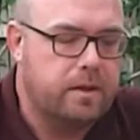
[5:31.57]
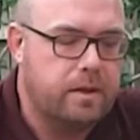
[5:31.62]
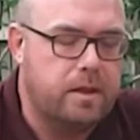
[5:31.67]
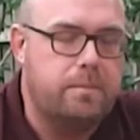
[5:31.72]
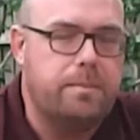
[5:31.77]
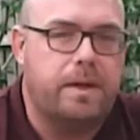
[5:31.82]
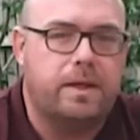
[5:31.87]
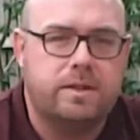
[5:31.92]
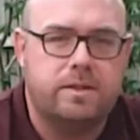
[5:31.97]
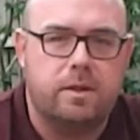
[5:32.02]
your
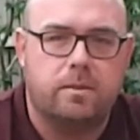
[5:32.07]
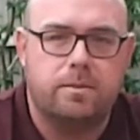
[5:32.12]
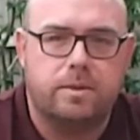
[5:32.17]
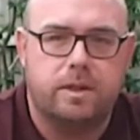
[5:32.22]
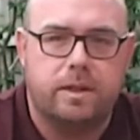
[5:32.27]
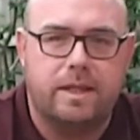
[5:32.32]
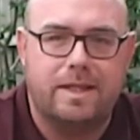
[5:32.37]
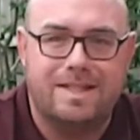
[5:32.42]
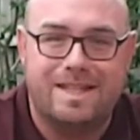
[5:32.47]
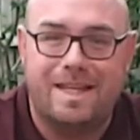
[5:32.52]
best
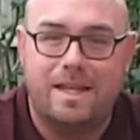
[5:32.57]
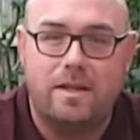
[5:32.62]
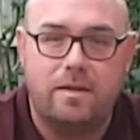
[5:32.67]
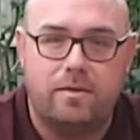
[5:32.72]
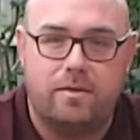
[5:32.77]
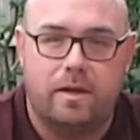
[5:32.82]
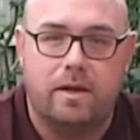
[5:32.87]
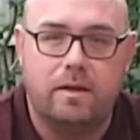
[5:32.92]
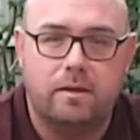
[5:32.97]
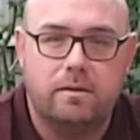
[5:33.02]
option is
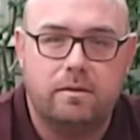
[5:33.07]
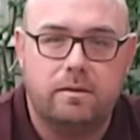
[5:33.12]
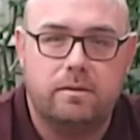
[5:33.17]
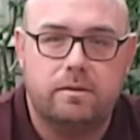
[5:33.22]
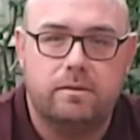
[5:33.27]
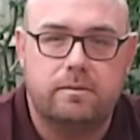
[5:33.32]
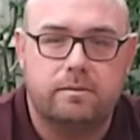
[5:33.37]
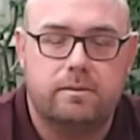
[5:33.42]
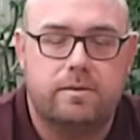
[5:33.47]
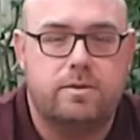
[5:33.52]
either
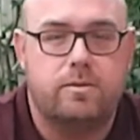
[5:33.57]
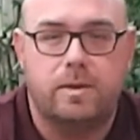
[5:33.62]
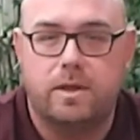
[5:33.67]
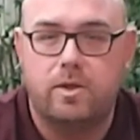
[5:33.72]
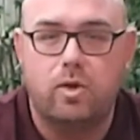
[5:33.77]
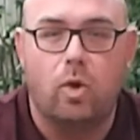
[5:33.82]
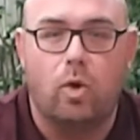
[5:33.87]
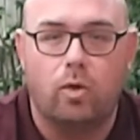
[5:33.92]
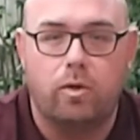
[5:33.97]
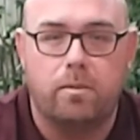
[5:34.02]
to
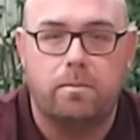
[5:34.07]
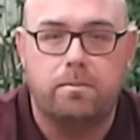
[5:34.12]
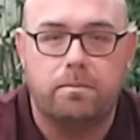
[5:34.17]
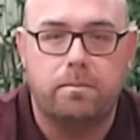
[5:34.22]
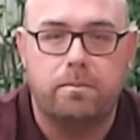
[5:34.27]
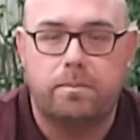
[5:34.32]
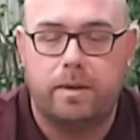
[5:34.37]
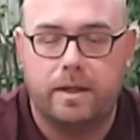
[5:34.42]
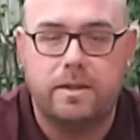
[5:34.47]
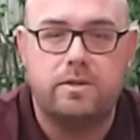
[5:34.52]
ignore them,
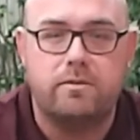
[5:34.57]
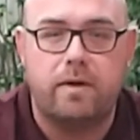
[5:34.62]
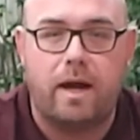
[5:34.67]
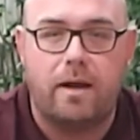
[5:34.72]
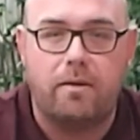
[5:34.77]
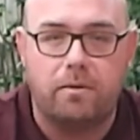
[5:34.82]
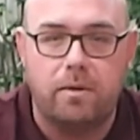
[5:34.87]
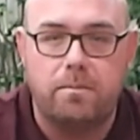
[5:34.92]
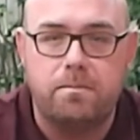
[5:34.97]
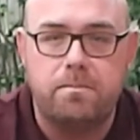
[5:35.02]
plant
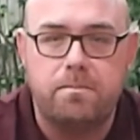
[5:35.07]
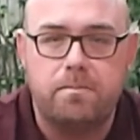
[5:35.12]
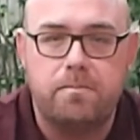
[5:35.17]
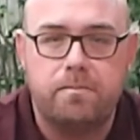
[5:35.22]
around them,